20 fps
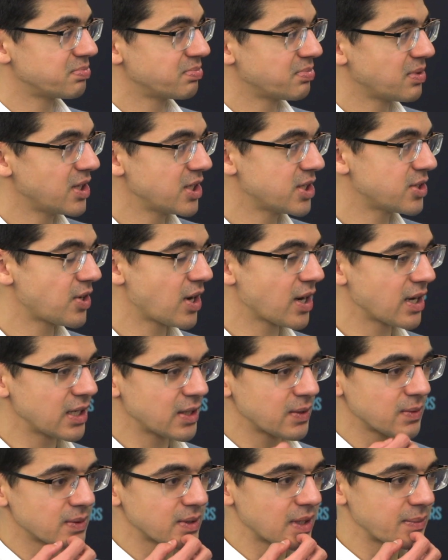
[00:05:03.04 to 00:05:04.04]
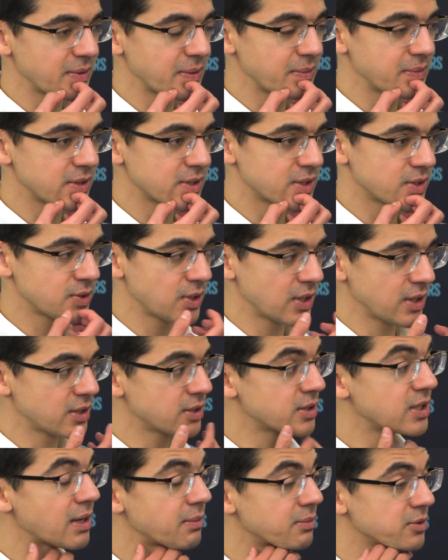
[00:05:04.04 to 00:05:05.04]
he's struggling. Maybe today
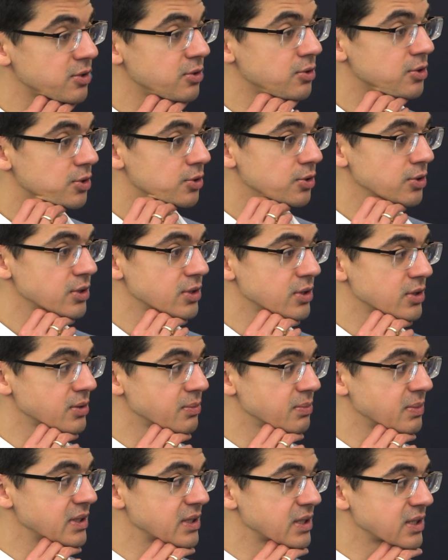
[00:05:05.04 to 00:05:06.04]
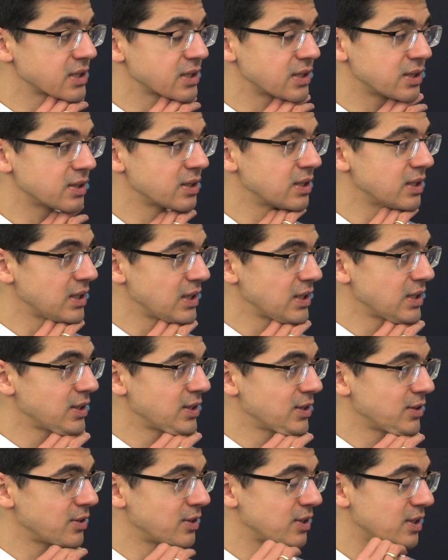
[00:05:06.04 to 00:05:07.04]
his game looks good, but
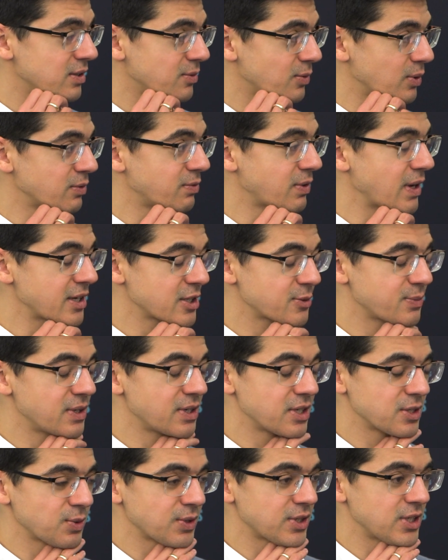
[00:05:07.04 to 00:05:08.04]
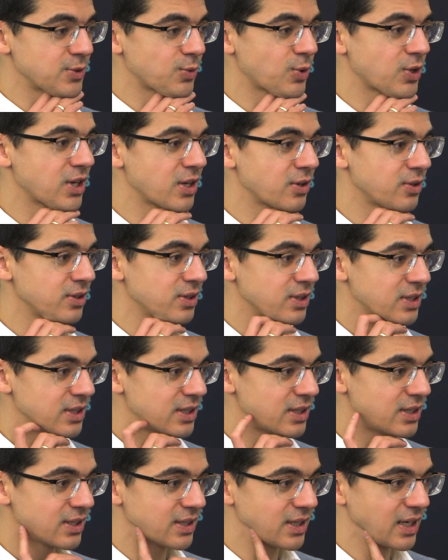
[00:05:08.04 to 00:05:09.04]
well, fighting spirit is what he's working on
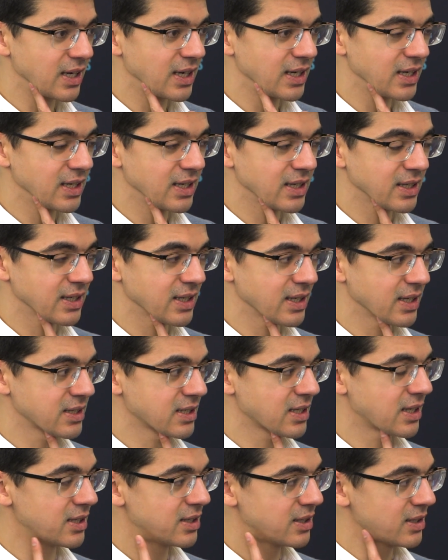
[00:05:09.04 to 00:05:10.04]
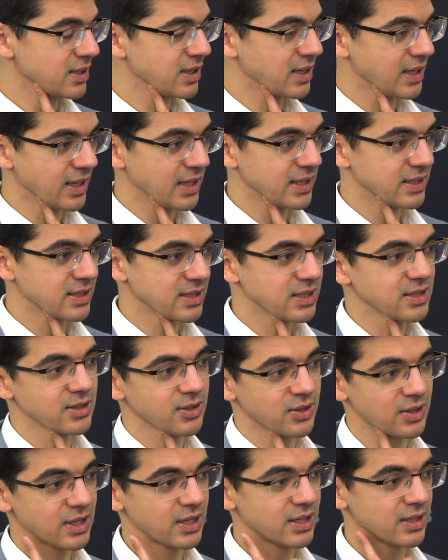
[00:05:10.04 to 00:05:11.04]
here. It's clear, and
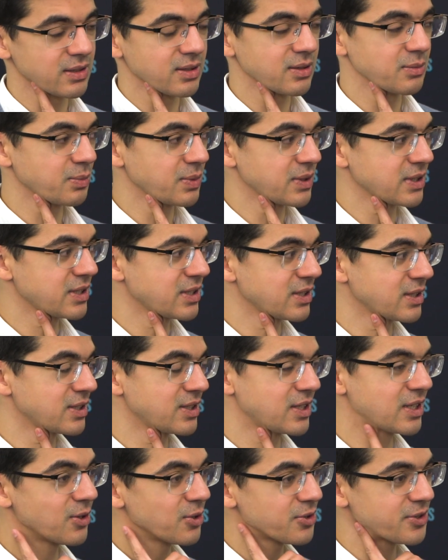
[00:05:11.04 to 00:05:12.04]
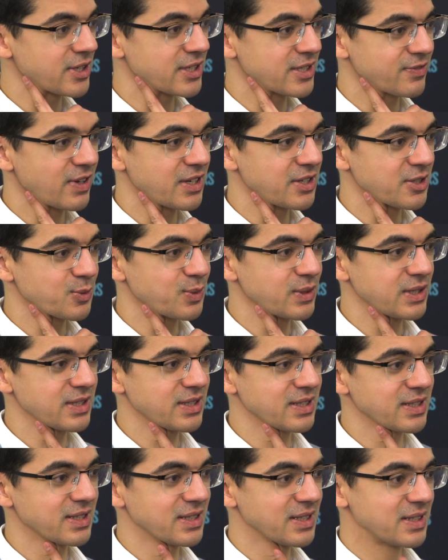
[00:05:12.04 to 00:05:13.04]
okay. But Ding also has fighting
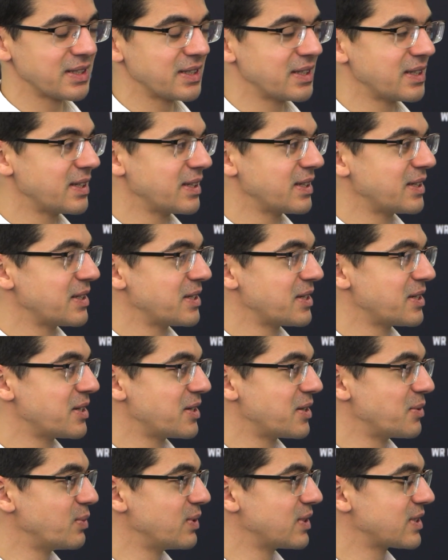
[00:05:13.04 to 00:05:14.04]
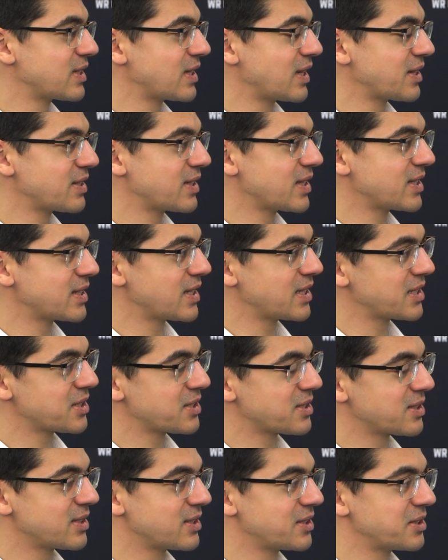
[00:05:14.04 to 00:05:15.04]
spirit. But other than
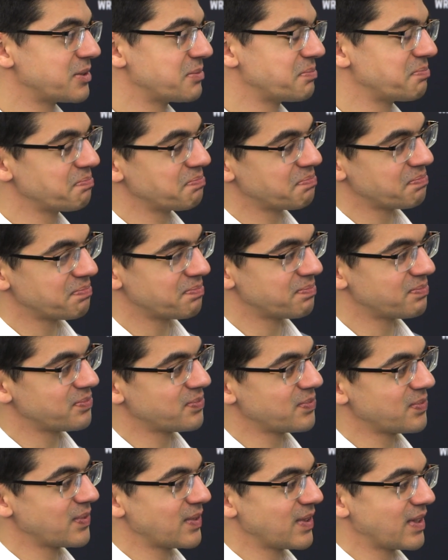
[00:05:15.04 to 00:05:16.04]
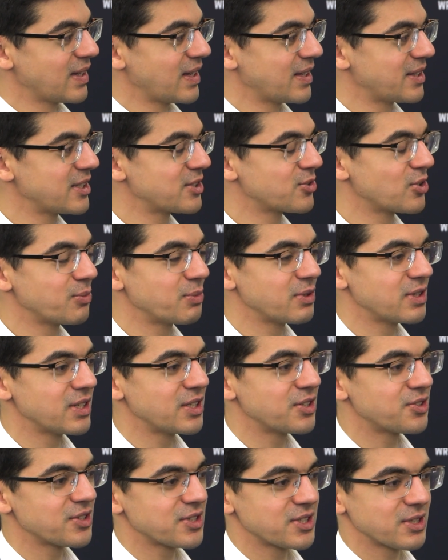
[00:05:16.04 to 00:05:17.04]
that, I think it's going to be an
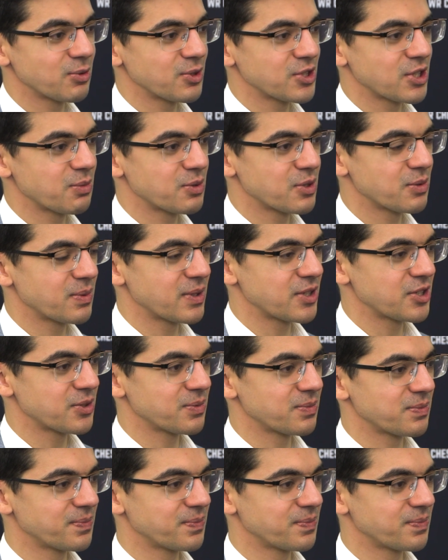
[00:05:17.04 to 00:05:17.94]
interesting World Championship match.